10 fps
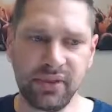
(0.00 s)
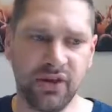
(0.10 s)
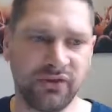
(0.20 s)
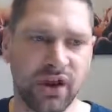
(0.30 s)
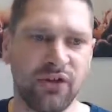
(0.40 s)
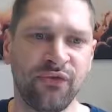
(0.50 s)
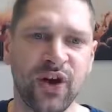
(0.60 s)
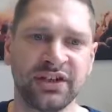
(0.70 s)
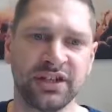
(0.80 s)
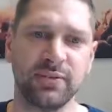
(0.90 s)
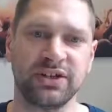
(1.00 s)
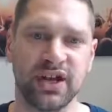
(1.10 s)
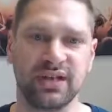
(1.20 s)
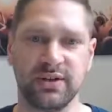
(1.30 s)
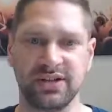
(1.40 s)
so the first thing which
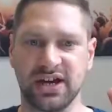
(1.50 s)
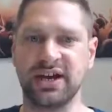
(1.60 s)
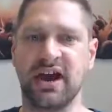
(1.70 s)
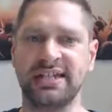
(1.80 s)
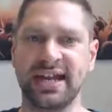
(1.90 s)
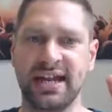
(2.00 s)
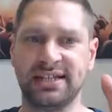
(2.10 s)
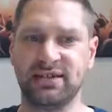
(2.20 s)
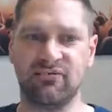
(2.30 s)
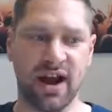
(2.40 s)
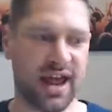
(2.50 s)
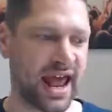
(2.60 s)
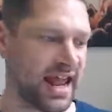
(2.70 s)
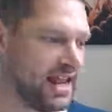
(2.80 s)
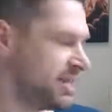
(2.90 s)
I do is I, I tend to run
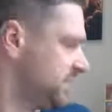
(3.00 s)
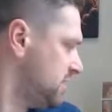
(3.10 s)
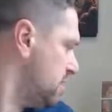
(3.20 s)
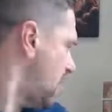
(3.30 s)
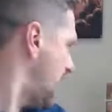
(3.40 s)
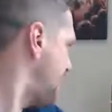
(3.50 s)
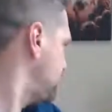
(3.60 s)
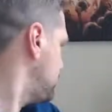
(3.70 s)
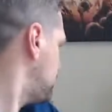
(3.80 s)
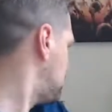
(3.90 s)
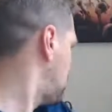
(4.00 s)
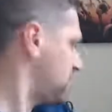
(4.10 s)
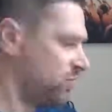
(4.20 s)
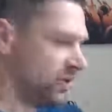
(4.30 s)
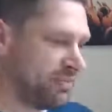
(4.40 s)
a, I haven't got
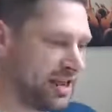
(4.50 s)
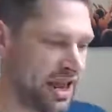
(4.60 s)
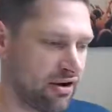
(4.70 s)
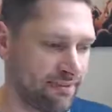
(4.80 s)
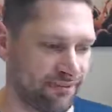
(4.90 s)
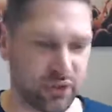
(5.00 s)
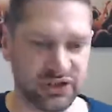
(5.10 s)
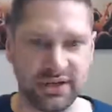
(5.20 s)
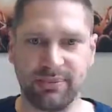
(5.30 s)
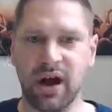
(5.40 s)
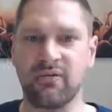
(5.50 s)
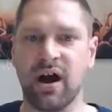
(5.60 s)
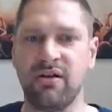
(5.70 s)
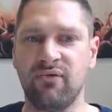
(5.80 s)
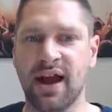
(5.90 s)
it with me here unfortunately, but
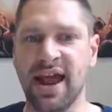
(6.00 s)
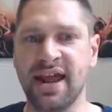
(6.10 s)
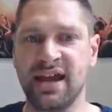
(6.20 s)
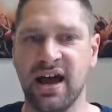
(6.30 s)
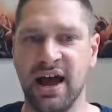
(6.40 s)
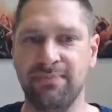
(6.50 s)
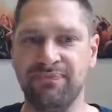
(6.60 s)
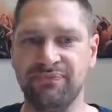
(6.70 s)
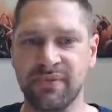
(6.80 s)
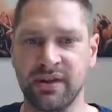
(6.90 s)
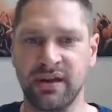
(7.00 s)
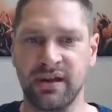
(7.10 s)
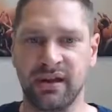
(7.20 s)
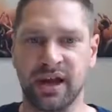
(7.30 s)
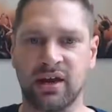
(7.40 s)
I, I run a, um,
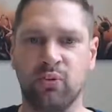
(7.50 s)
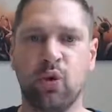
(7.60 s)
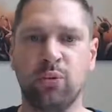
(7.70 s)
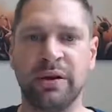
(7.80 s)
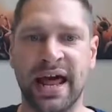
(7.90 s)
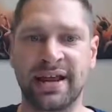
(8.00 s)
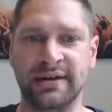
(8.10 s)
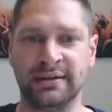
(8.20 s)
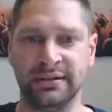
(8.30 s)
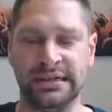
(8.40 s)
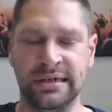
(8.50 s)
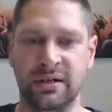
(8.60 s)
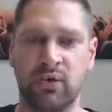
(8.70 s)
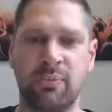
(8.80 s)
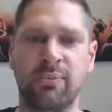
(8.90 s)
like a wall planner
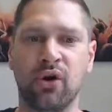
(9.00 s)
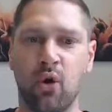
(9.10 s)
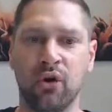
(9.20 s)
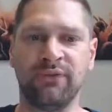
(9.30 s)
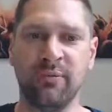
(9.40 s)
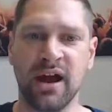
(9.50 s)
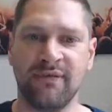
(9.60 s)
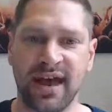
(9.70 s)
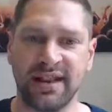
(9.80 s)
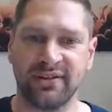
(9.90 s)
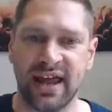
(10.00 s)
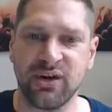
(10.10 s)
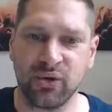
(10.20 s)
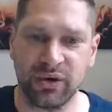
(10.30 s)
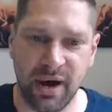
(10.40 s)
where I put all of my events, lay
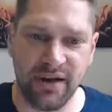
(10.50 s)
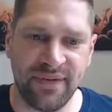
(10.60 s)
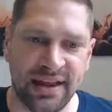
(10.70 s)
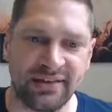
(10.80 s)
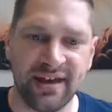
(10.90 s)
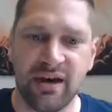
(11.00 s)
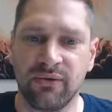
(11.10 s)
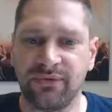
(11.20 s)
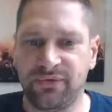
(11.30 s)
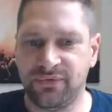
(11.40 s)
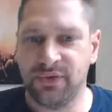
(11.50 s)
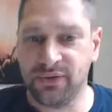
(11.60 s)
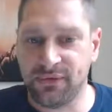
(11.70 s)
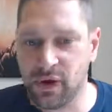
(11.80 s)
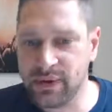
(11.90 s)
all of my events out for the
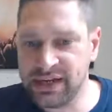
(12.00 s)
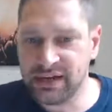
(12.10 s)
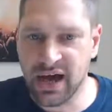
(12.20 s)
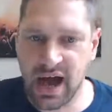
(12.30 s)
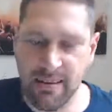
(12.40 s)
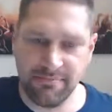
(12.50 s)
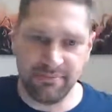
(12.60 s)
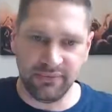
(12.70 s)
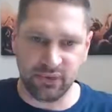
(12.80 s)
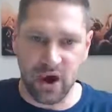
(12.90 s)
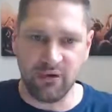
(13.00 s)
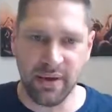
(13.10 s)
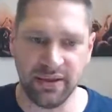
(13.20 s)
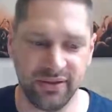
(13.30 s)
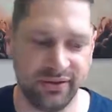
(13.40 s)
following um, 12
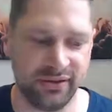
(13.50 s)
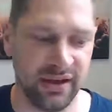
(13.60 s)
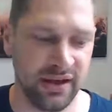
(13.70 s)
months.